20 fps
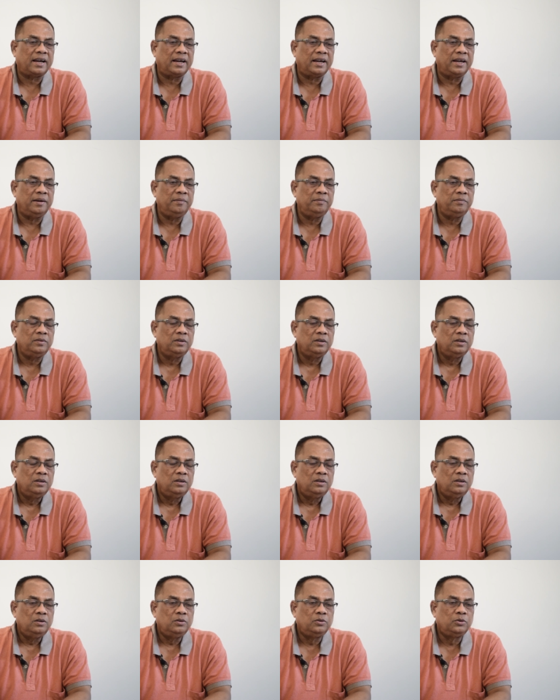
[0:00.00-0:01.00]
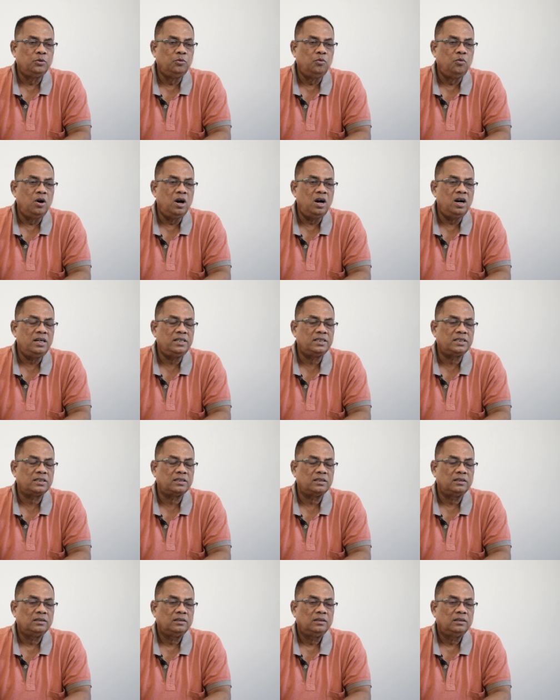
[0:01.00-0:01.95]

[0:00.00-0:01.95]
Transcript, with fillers: time towards